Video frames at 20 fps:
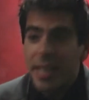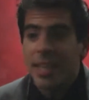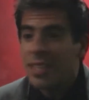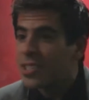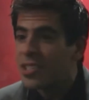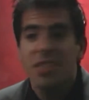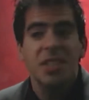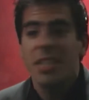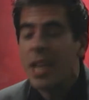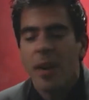
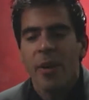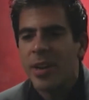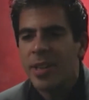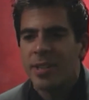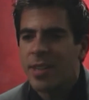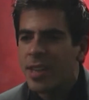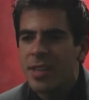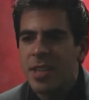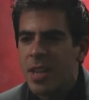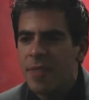
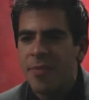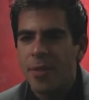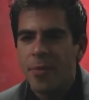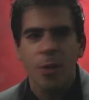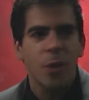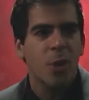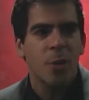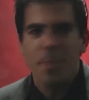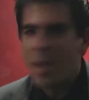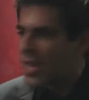filmmakers that
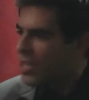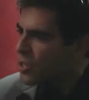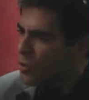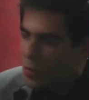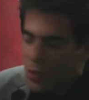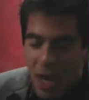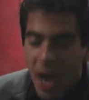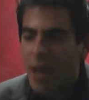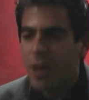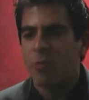
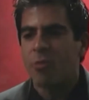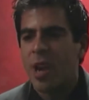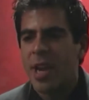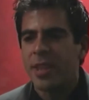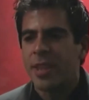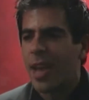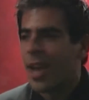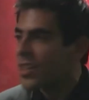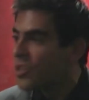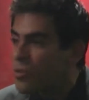nobody ever
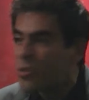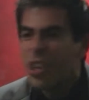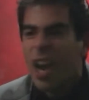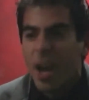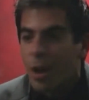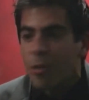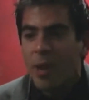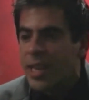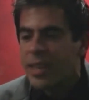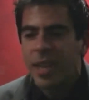talks
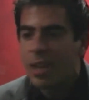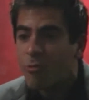about,